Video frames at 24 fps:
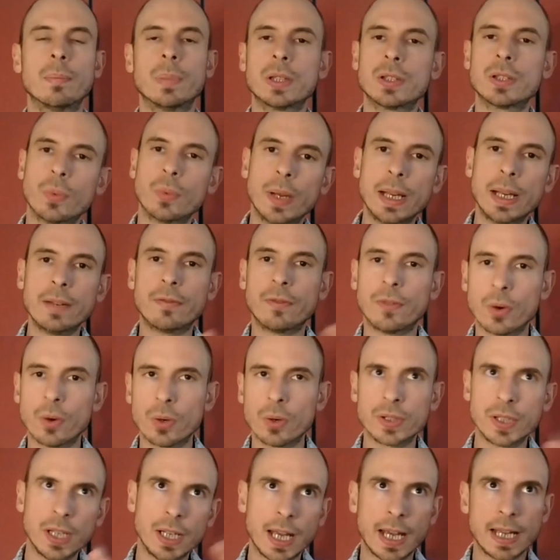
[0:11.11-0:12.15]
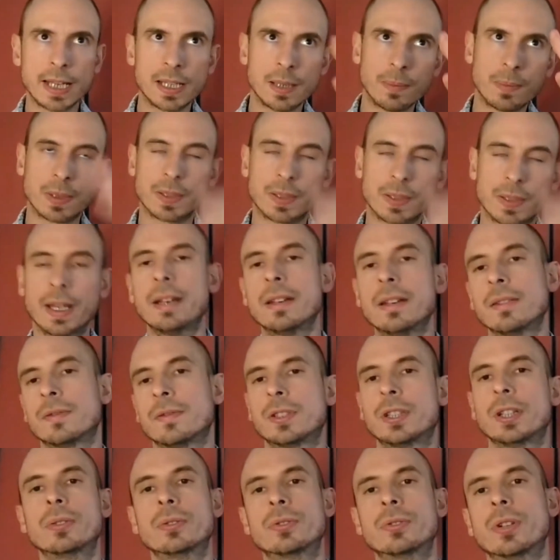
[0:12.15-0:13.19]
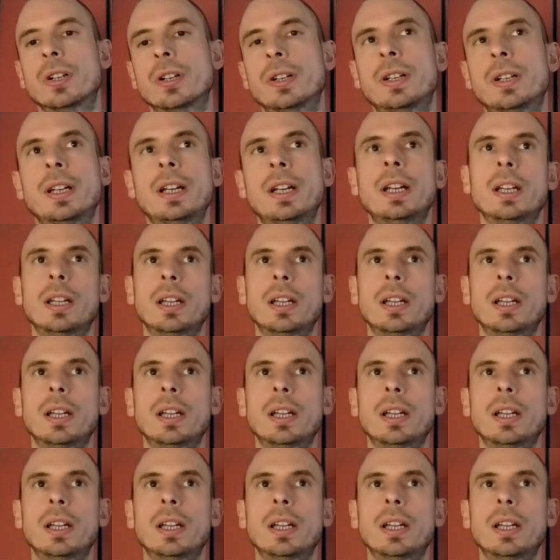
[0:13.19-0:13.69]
between 40 and 80% of children